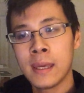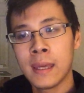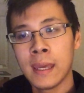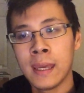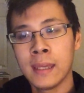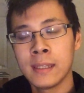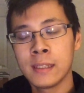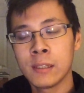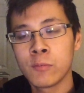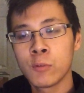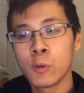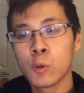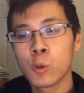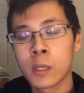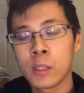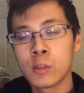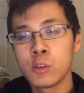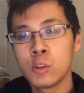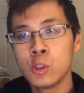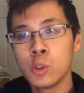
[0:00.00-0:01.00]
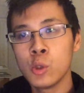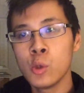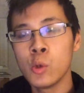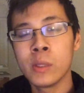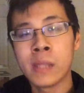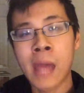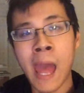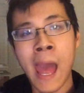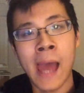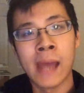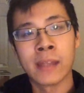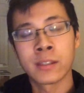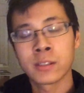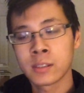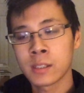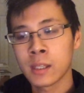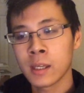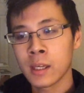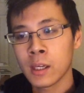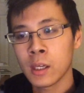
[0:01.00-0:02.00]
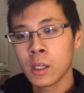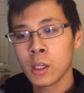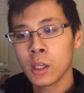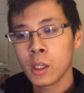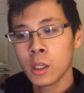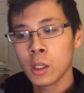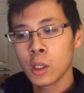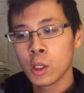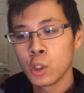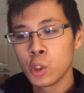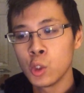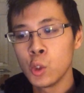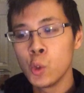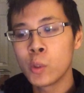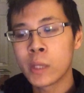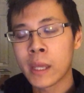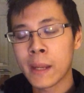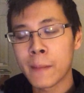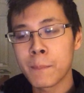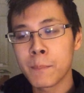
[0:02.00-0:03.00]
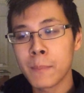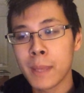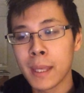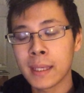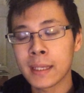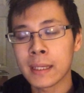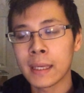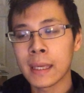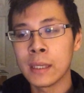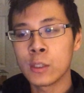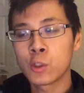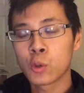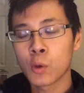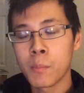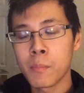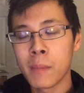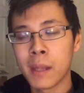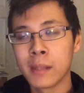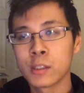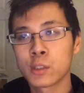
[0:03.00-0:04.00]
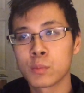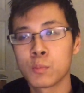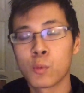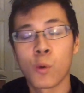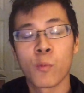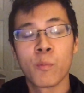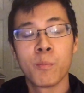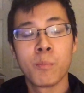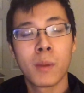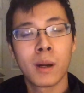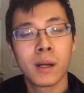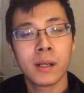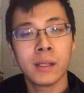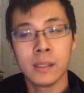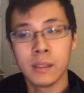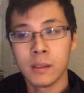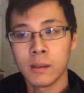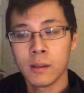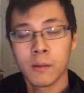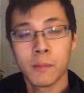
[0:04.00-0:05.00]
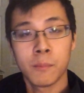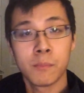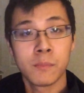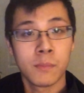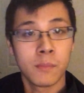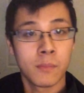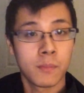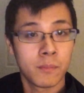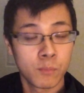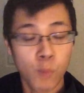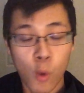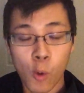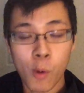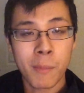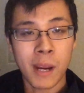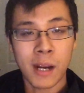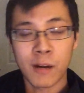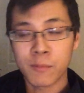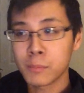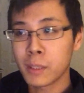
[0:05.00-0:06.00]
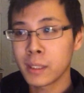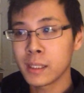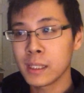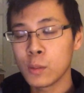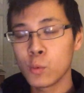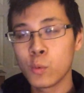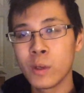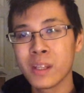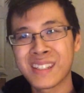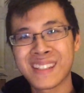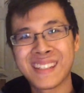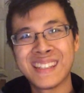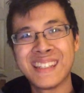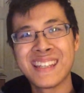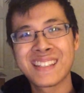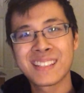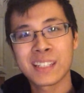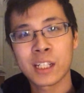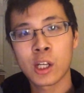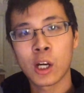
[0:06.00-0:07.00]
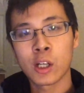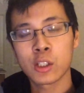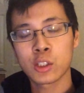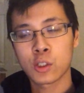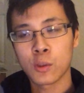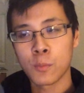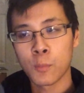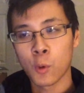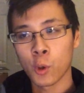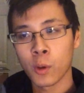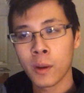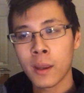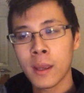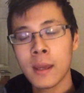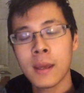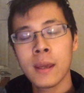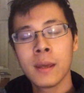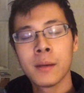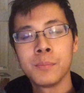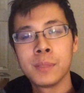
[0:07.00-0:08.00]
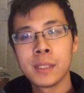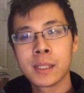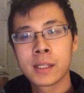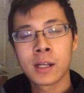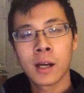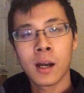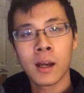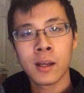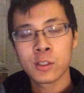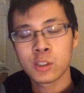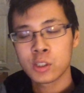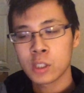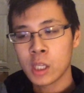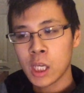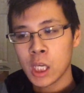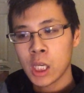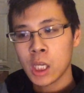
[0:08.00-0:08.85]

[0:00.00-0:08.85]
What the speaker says: And if you can do that, you can make a tremendous more amount of money with this customer because